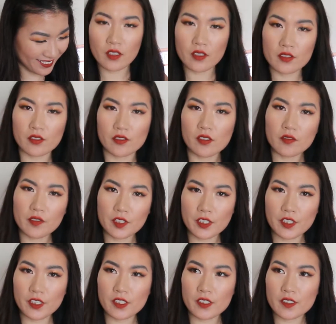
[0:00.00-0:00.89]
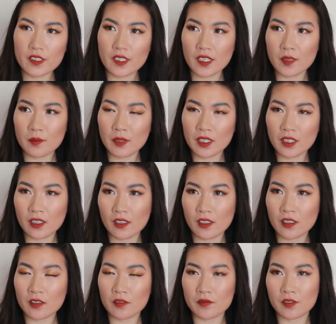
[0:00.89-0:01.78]
So over the years, I bought a
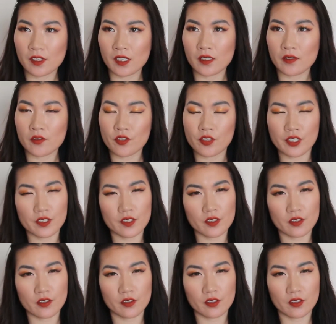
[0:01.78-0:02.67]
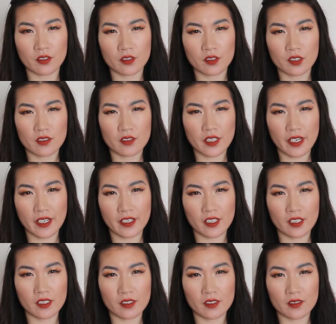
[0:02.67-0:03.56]
lot of drugstore
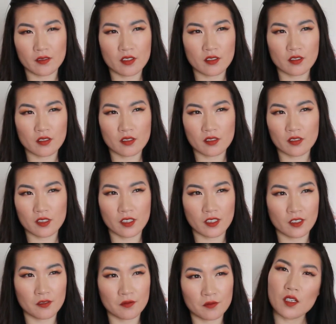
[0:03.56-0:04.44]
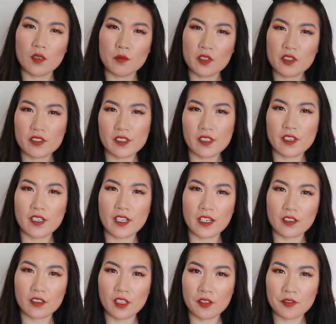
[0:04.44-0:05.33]
tanning stuff, mostly
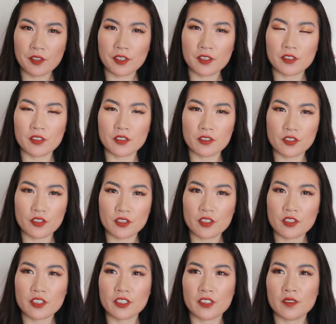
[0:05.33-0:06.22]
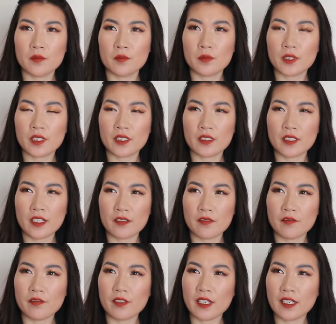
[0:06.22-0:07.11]
like L'Oreal or Jergens, but I
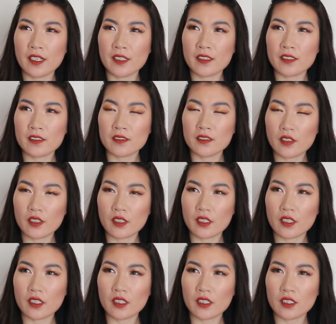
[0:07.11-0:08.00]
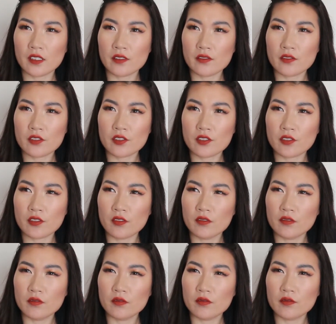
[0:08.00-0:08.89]
find they
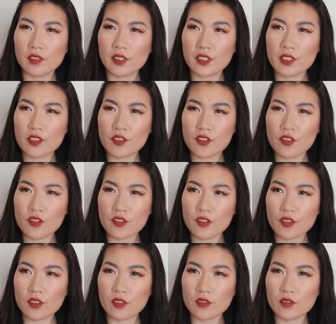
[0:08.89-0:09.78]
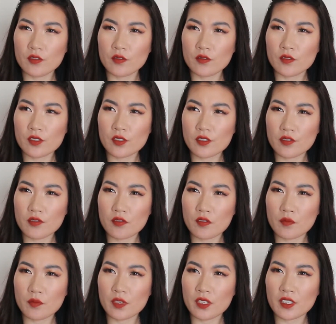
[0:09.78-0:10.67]
don't really show such a
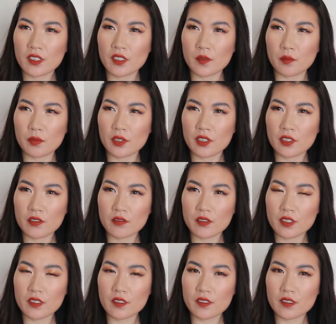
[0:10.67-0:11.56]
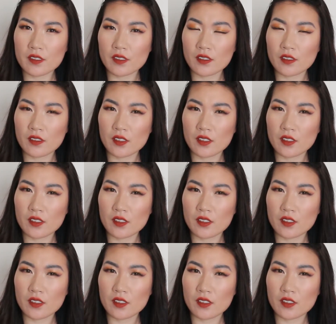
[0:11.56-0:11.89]
big appearance.